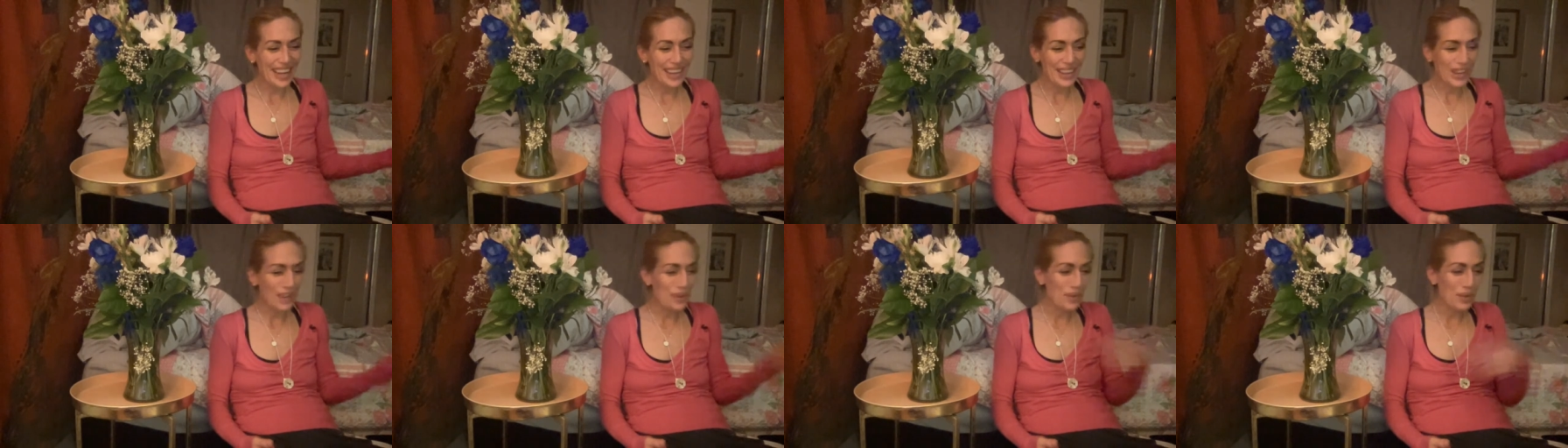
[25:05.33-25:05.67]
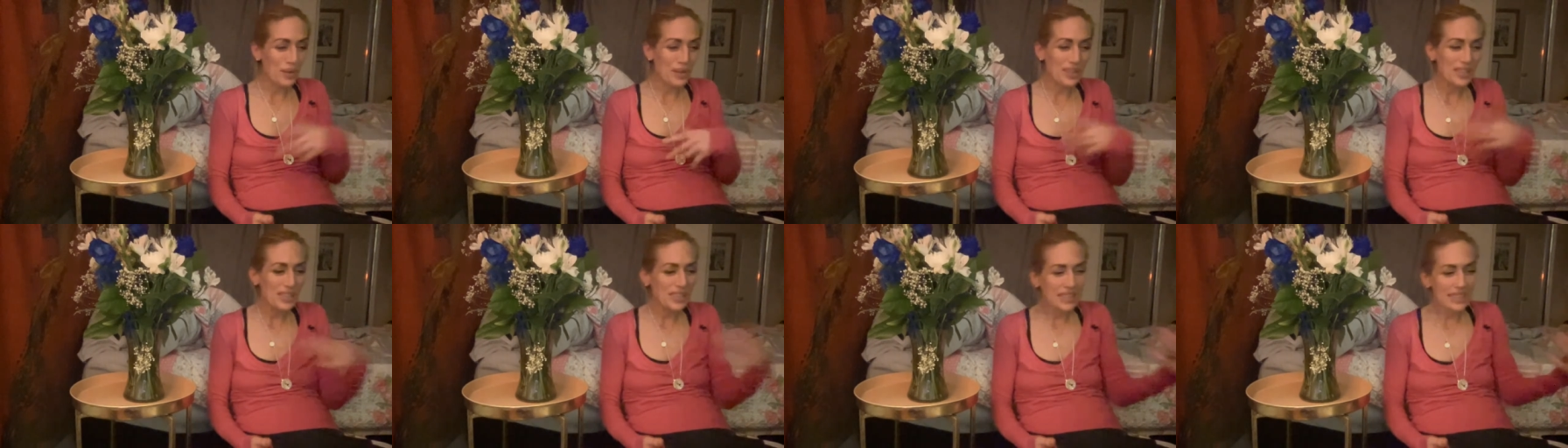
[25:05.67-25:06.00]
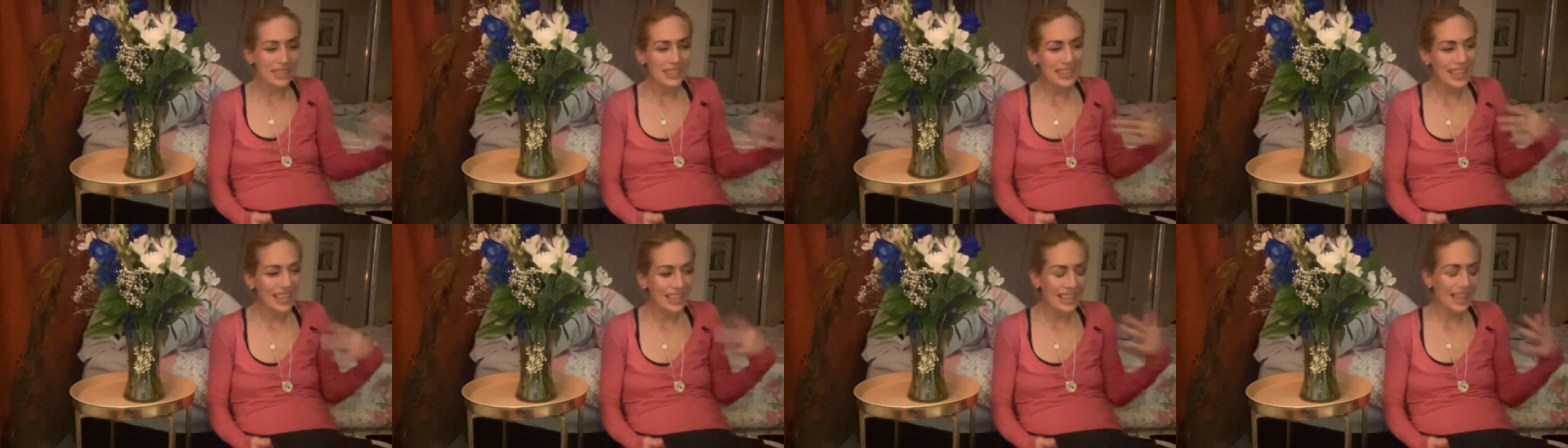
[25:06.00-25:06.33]
they
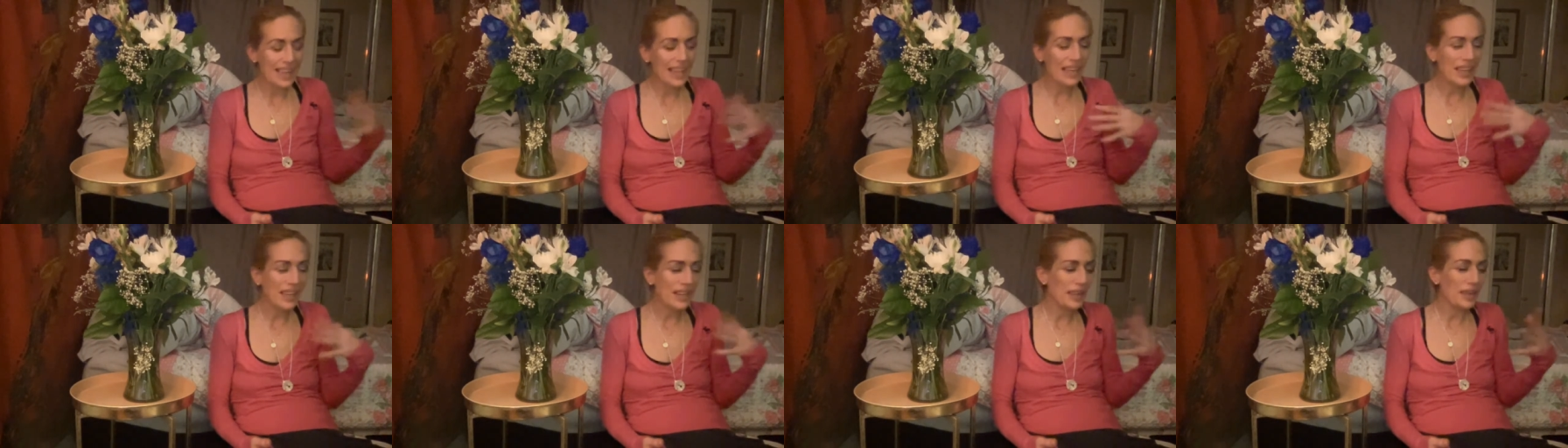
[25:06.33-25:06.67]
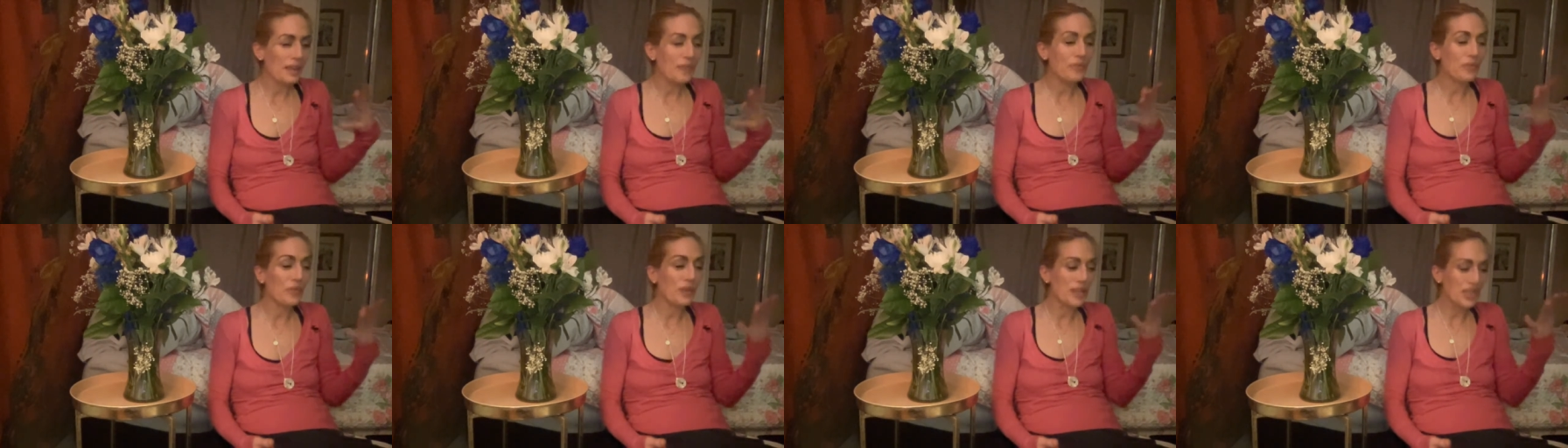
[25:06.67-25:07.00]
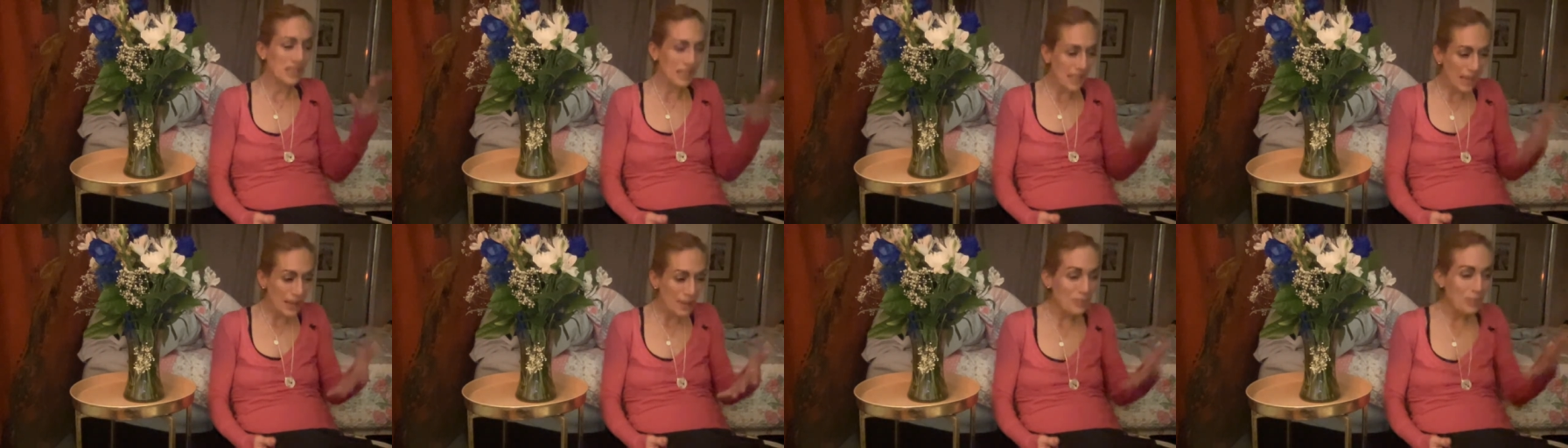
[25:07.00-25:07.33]
for
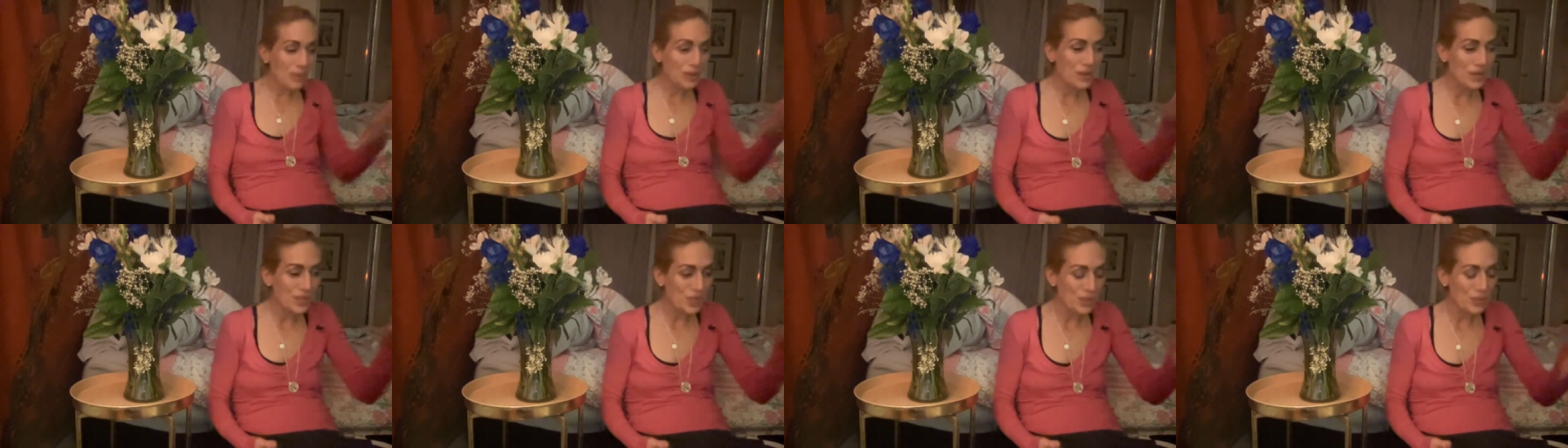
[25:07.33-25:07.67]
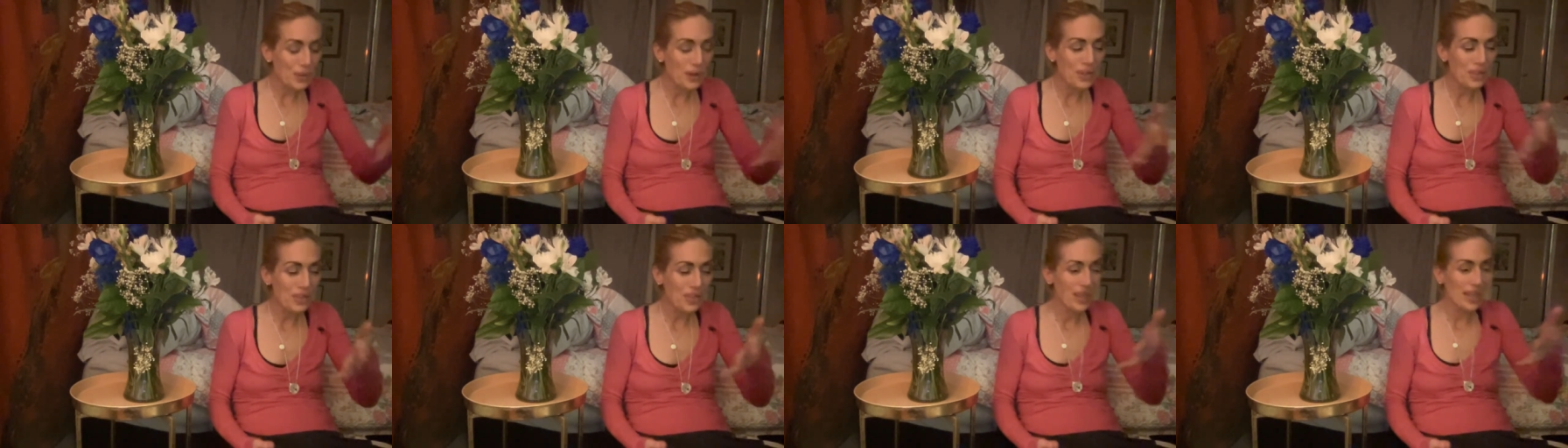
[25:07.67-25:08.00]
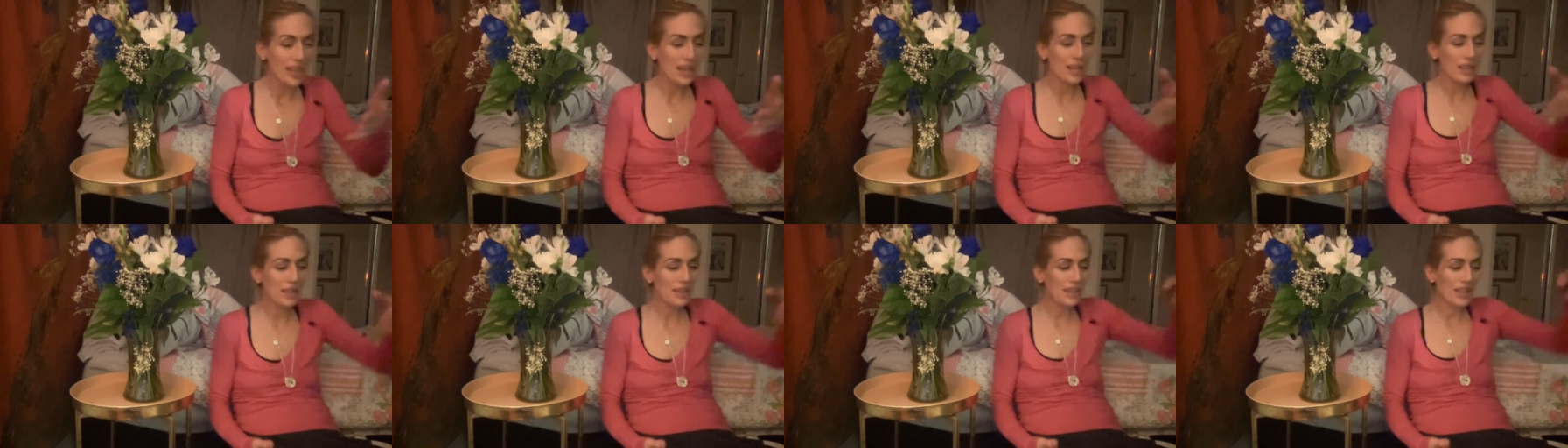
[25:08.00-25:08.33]
example, this one
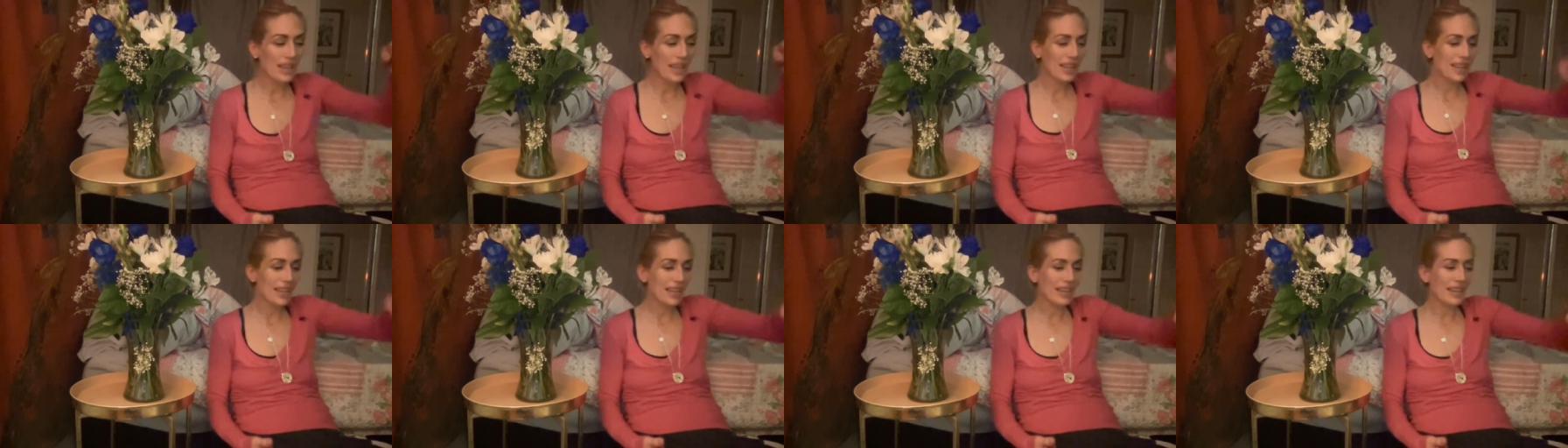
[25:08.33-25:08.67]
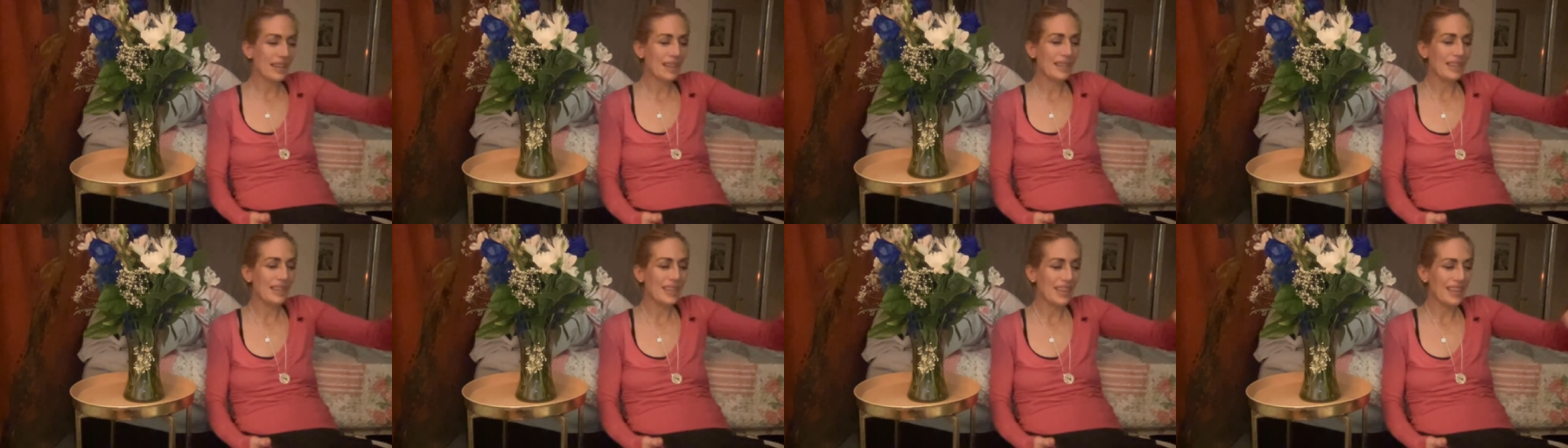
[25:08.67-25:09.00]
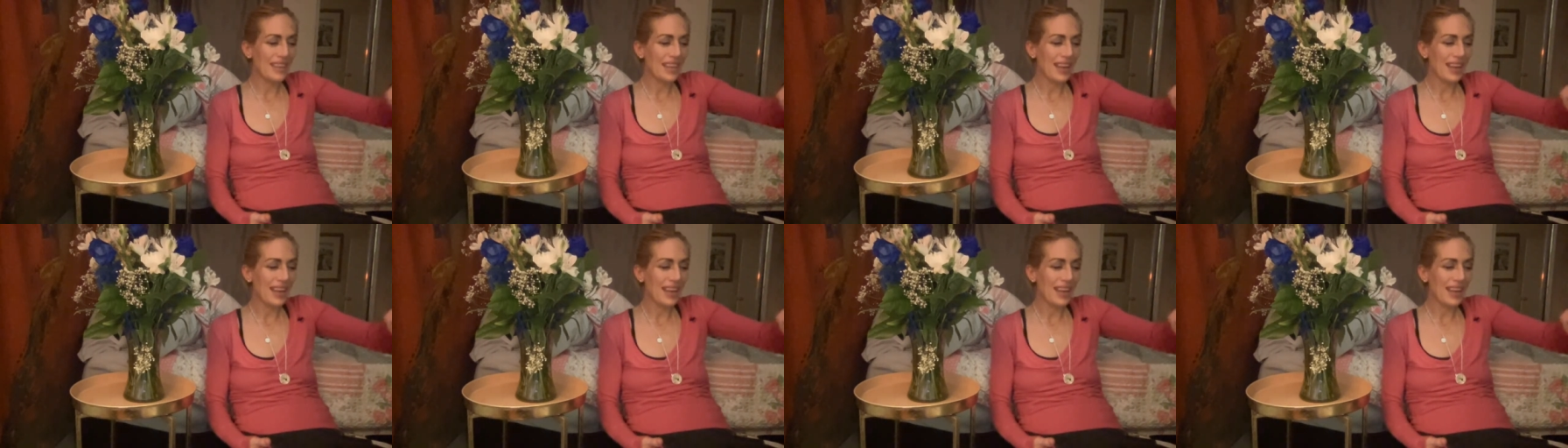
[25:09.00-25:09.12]
thing, the